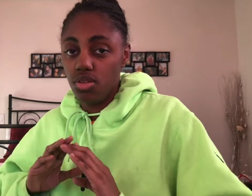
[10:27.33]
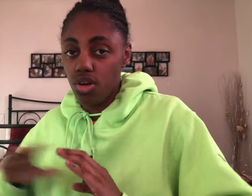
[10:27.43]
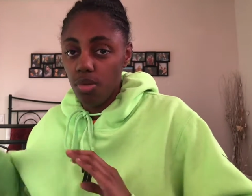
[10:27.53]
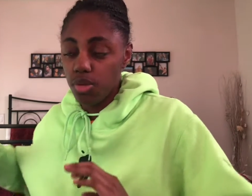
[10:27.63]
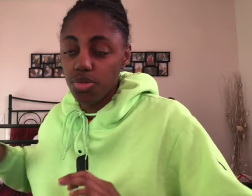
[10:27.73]

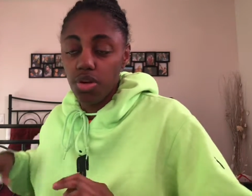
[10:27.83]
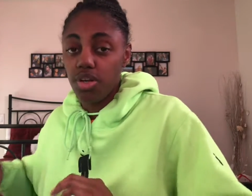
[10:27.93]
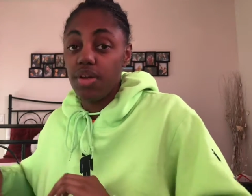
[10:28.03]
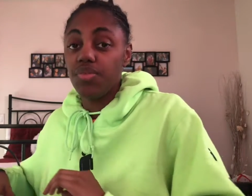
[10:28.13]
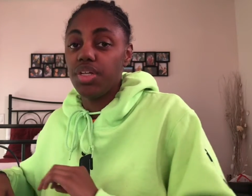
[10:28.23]
Girl Meets World
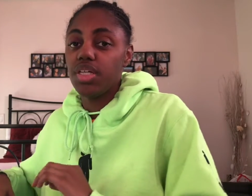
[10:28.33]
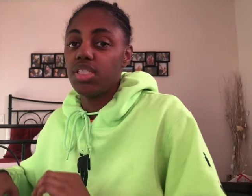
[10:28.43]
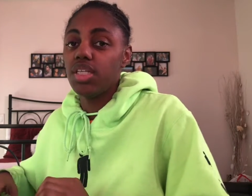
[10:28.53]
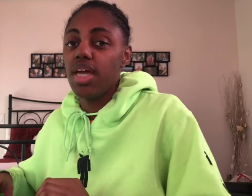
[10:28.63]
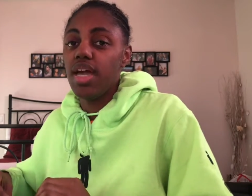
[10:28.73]
on
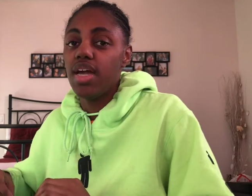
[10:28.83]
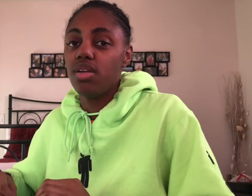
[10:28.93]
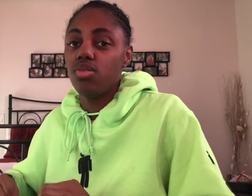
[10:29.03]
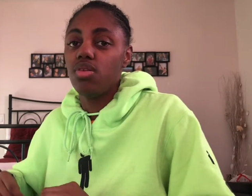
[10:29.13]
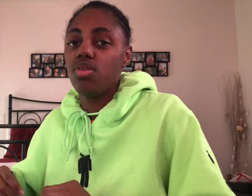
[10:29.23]
Netflix.
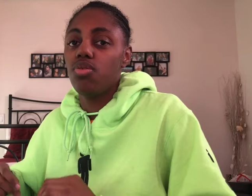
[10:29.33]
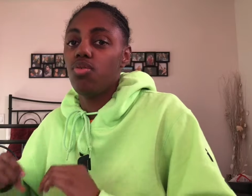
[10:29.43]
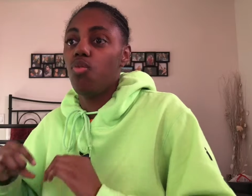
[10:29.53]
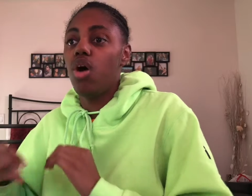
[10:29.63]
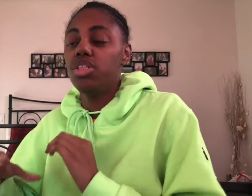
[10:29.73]
And
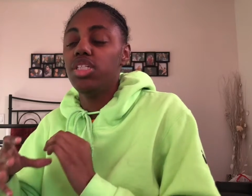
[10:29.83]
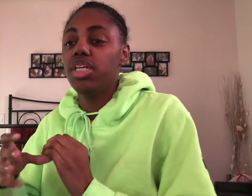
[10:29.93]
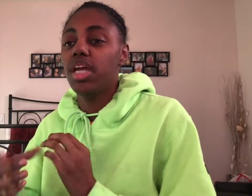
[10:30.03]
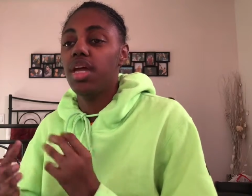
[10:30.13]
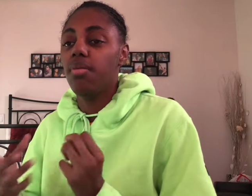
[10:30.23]

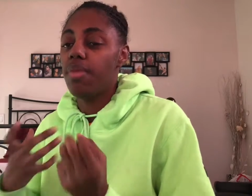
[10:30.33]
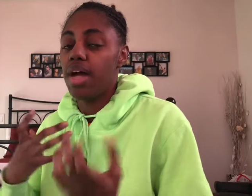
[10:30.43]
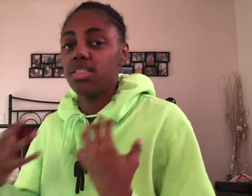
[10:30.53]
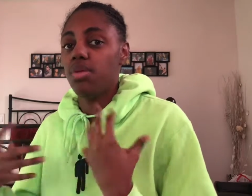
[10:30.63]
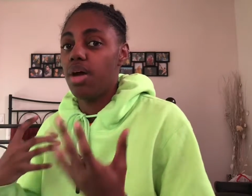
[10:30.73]
watching it
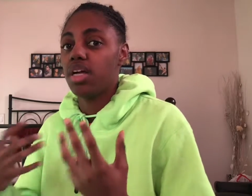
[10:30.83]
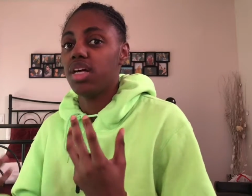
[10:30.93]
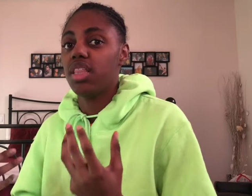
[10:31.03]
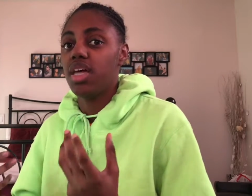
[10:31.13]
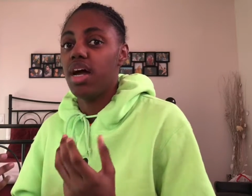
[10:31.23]
back to back
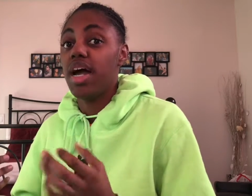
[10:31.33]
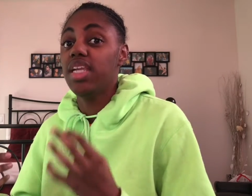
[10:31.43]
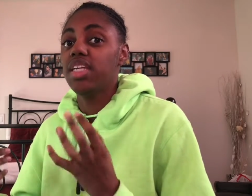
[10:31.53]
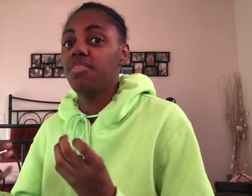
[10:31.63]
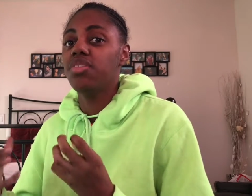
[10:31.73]
like that, I
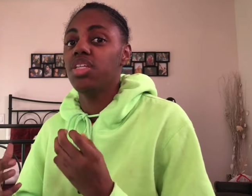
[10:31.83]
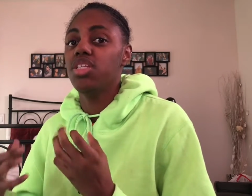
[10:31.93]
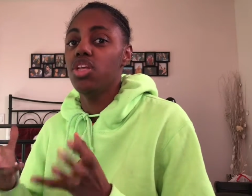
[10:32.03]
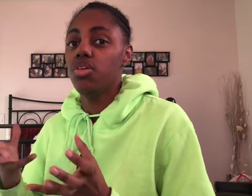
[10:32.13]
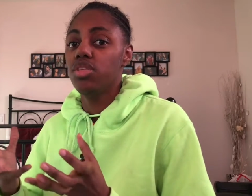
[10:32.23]
definitely
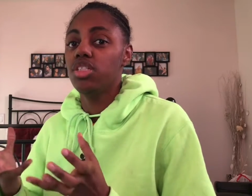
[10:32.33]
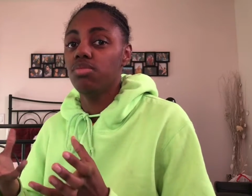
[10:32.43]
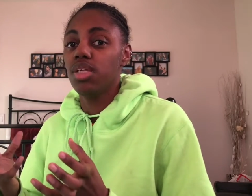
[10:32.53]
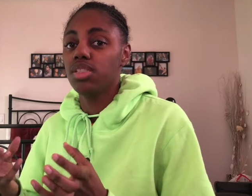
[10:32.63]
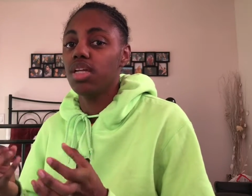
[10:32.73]
noticed
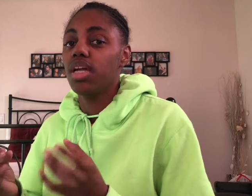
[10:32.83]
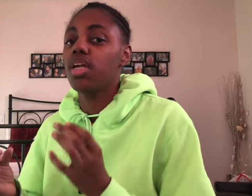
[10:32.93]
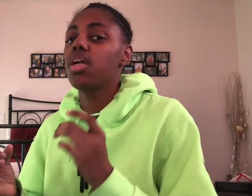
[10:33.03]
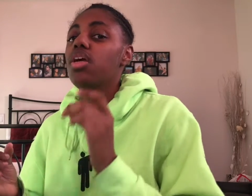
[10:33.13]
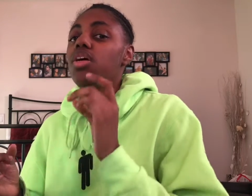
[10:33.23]
some things like
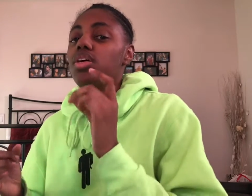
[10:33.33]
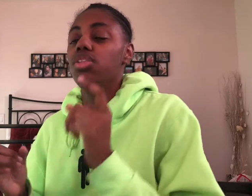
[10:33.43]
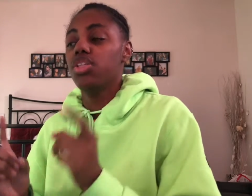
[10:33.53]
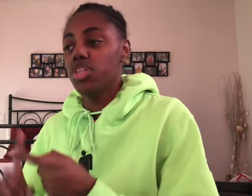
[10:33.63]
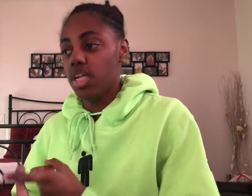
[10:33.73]

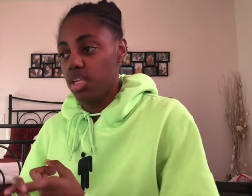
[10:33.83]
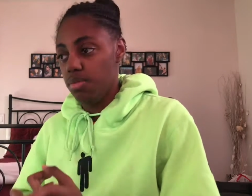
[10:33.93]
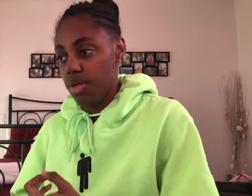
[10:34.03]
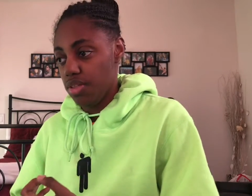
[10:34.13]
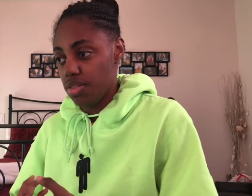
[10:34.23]
the jelly
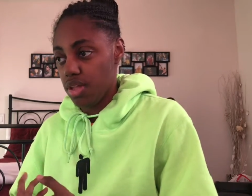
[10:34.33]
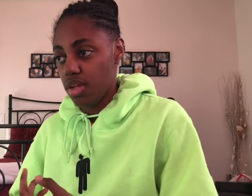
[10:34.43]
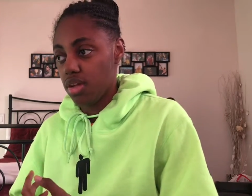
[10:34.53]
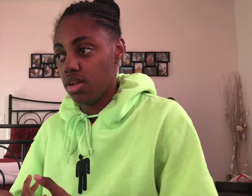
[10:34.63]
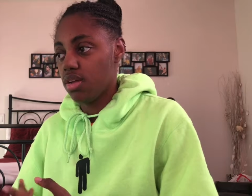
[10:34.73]
bean
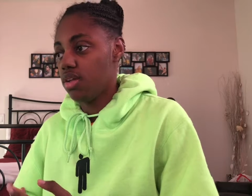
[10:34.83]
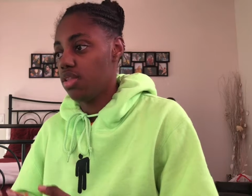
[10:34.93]
thing,